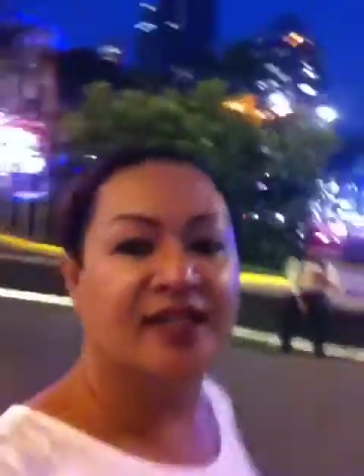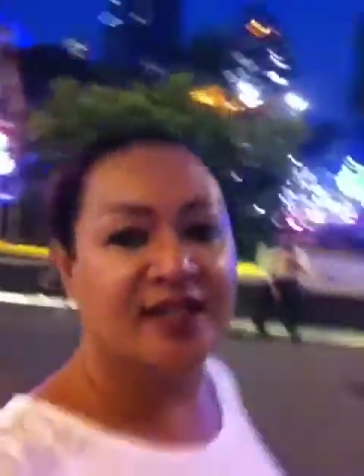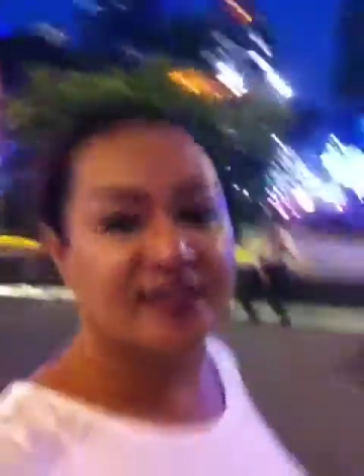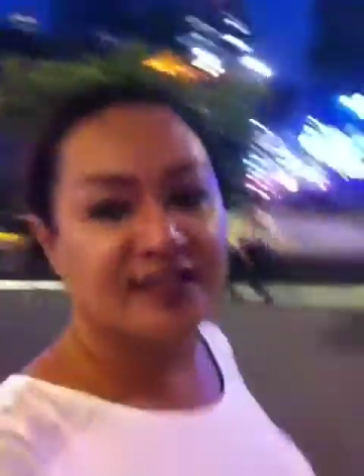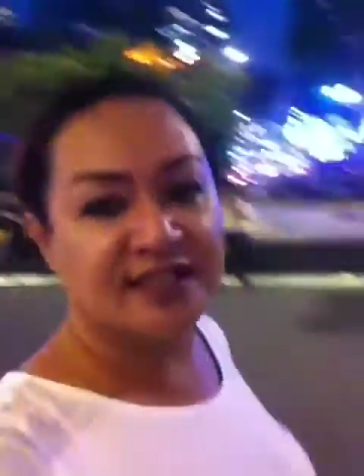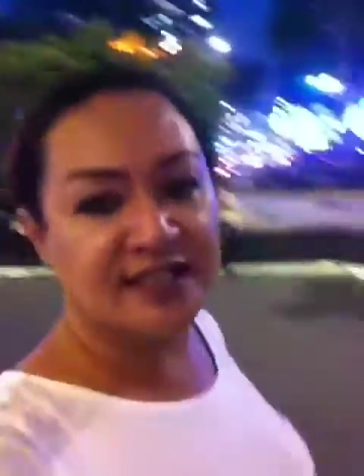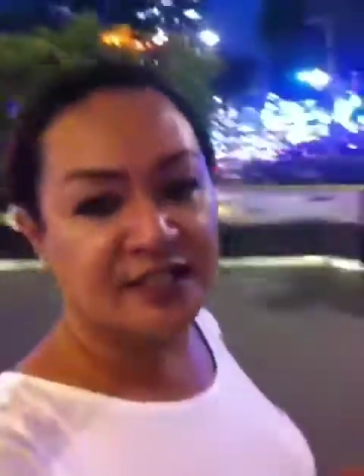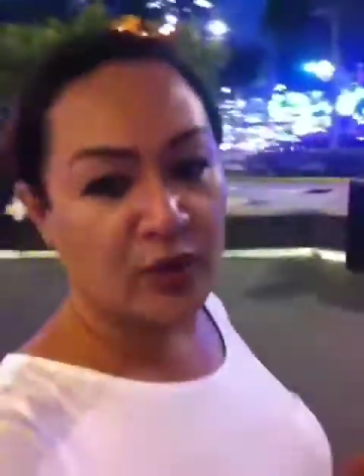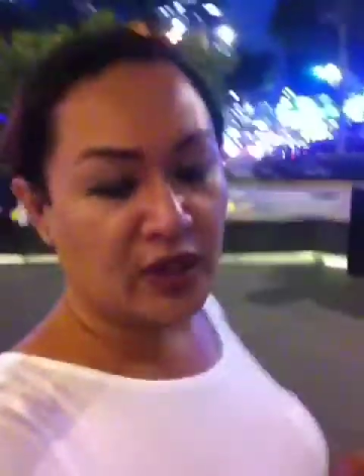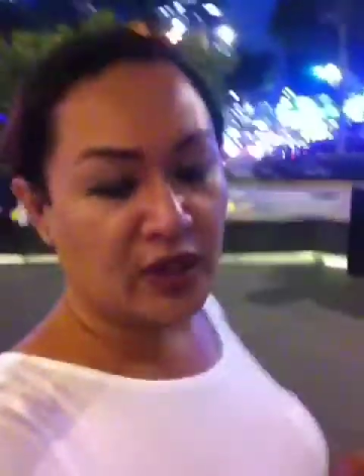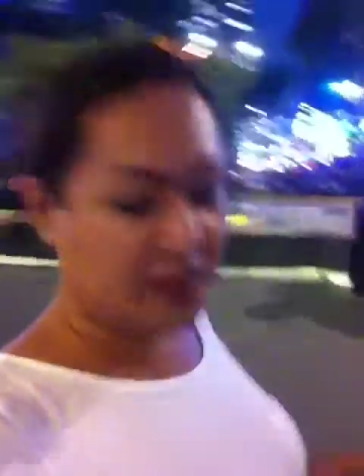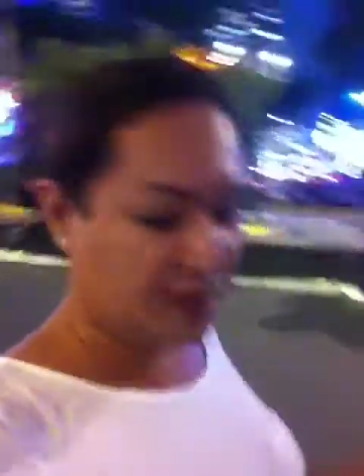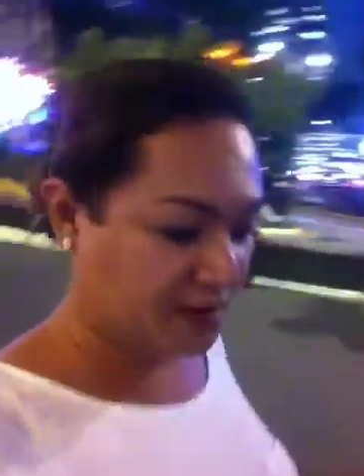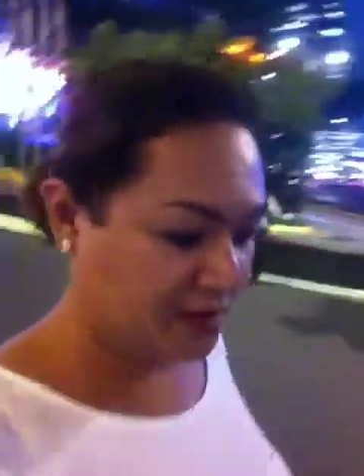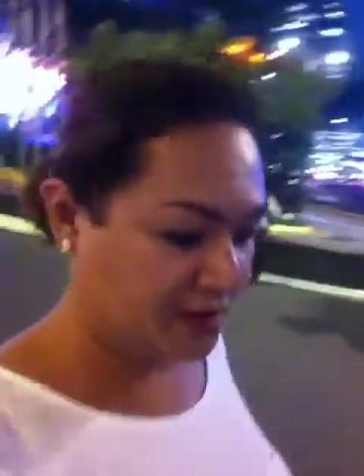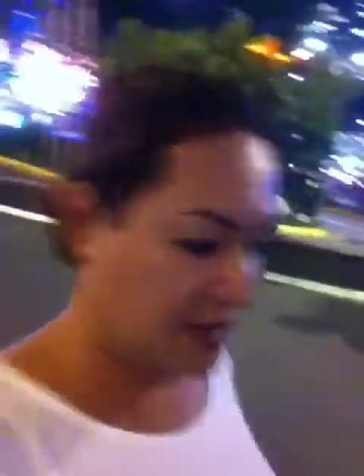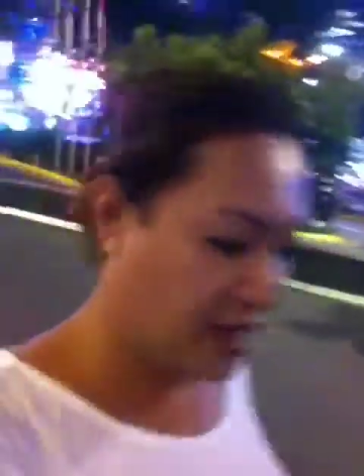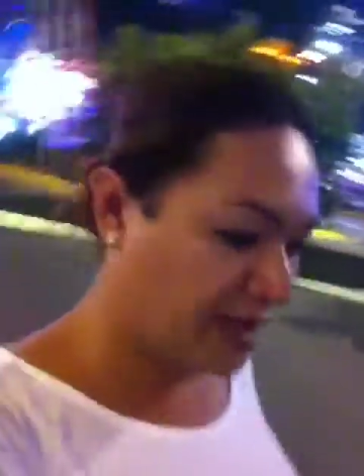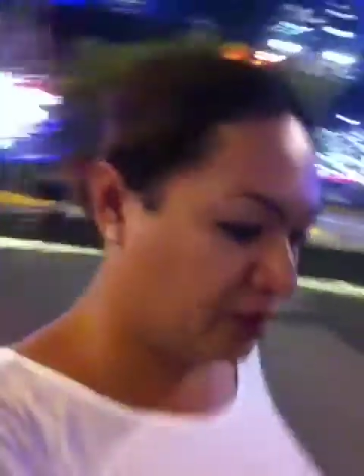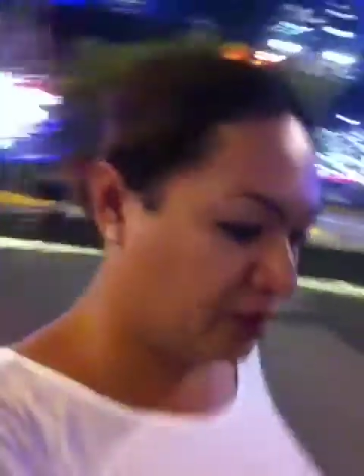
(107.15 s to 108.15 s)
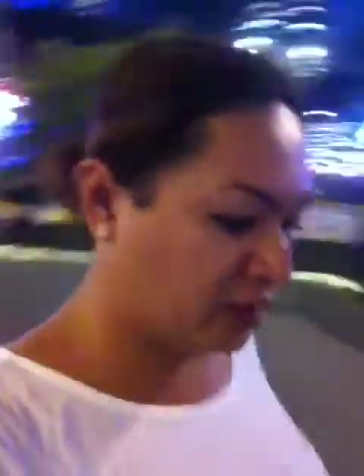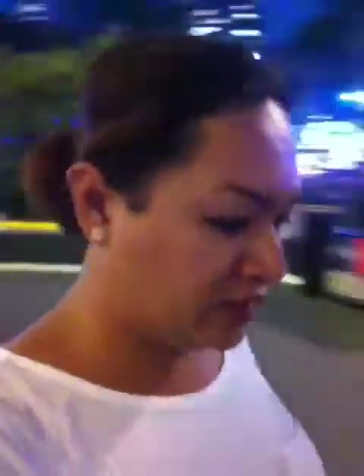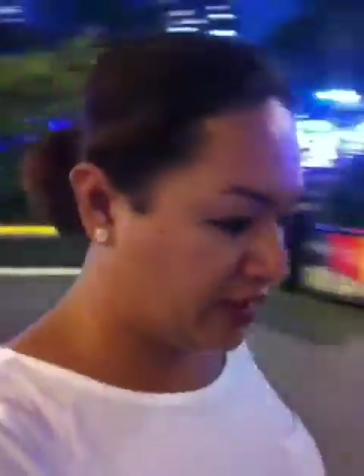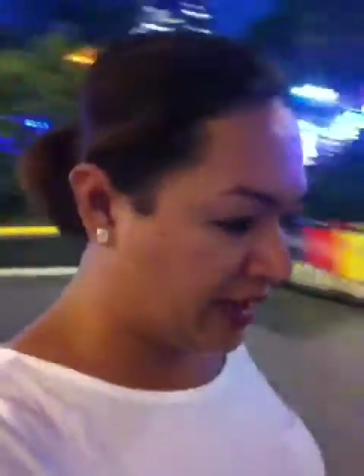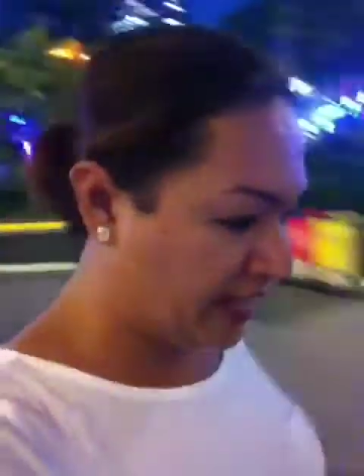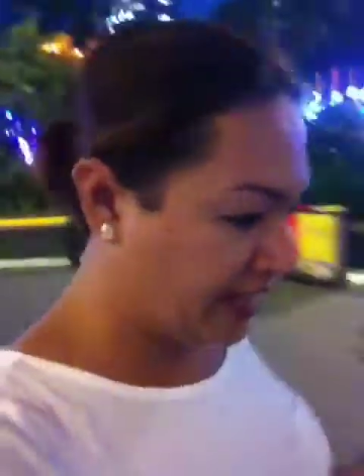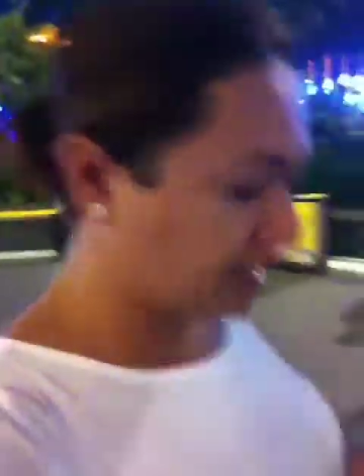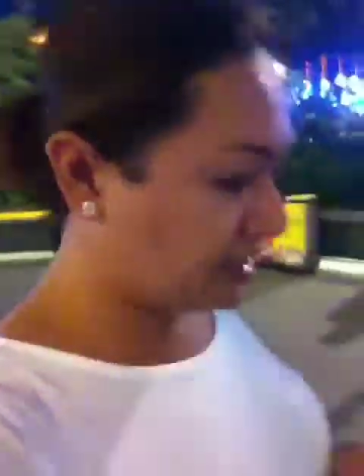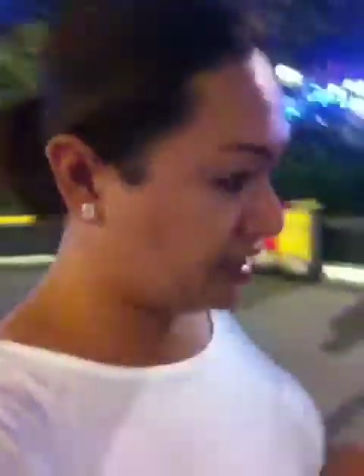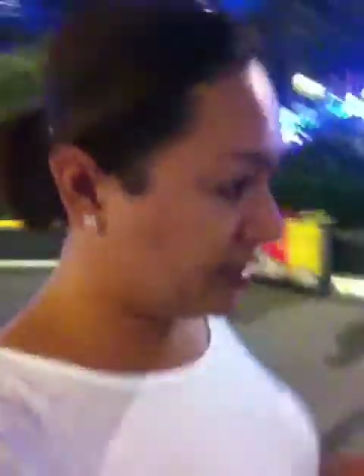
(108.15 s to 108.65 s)
This is what I
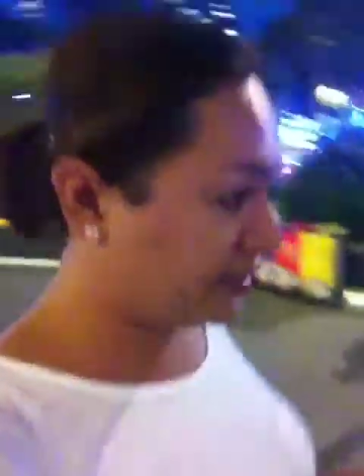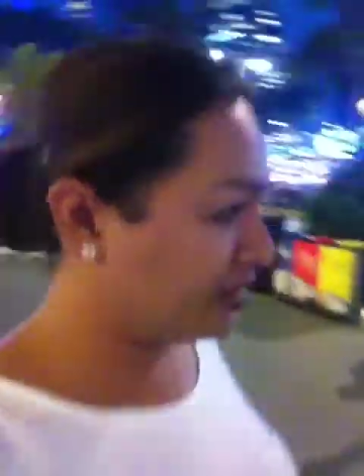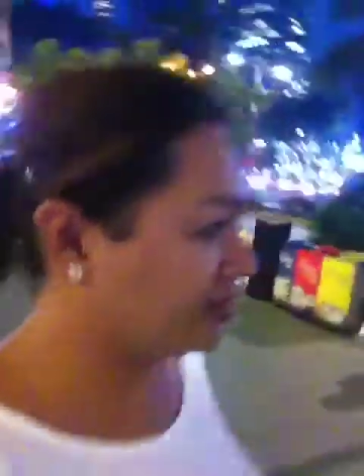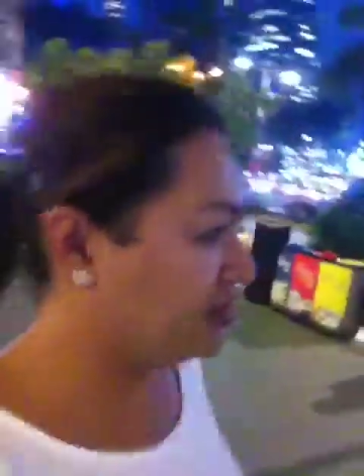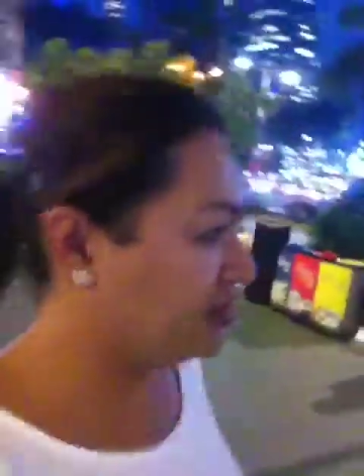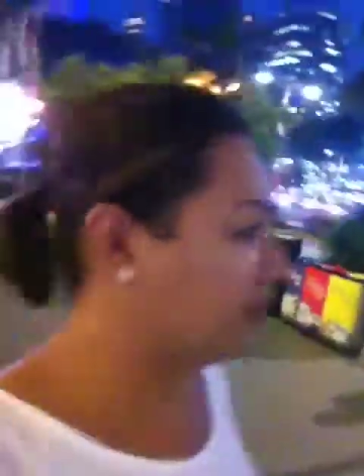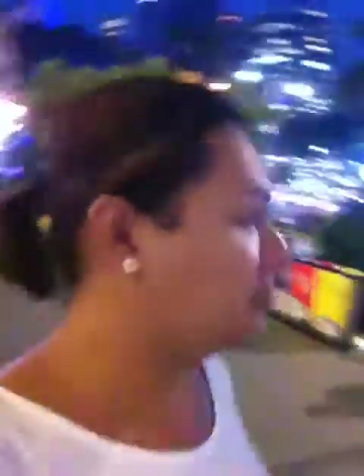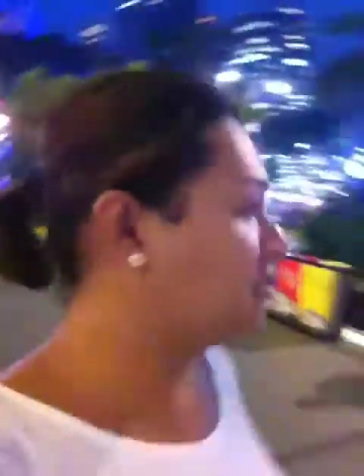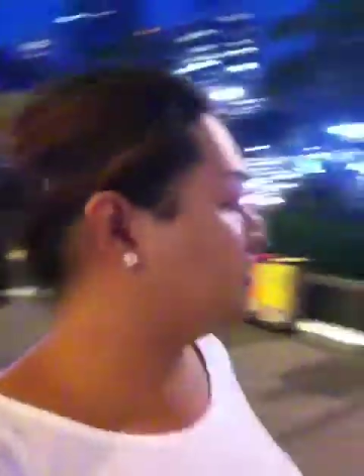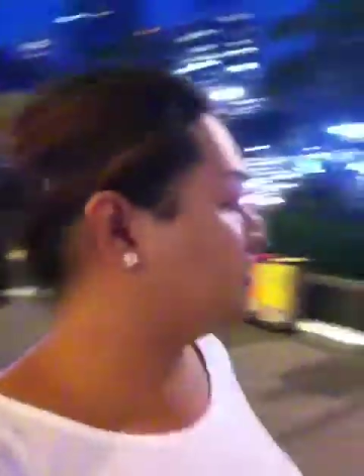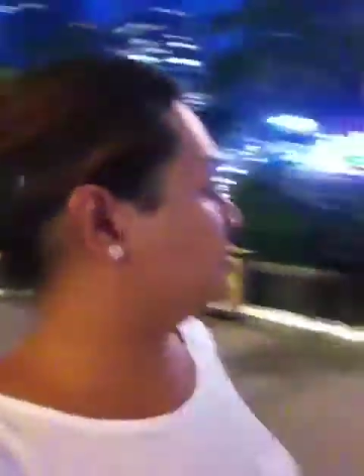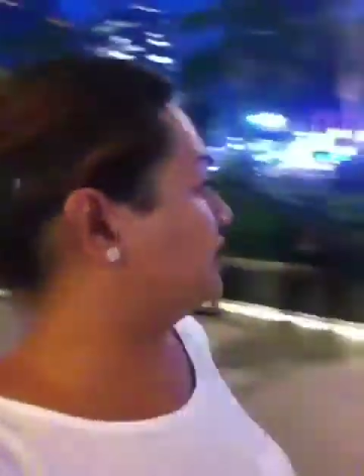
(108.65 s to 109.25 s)
like here in